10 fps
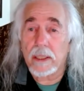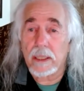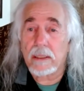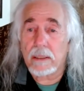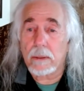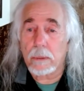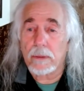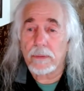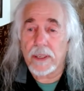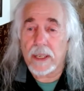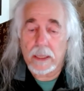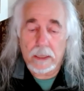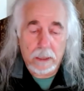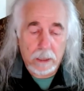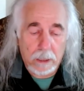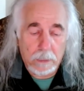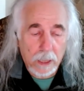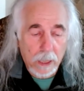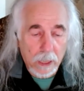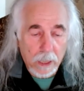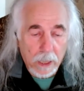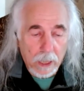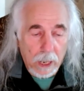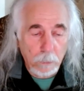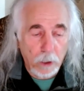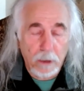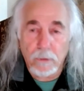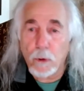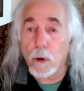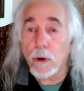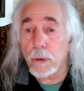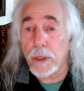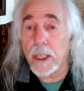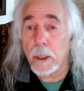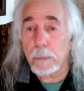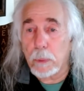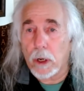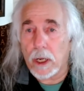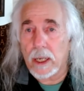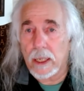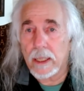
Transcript: She's terrific, and I'm looking forward to reading her book.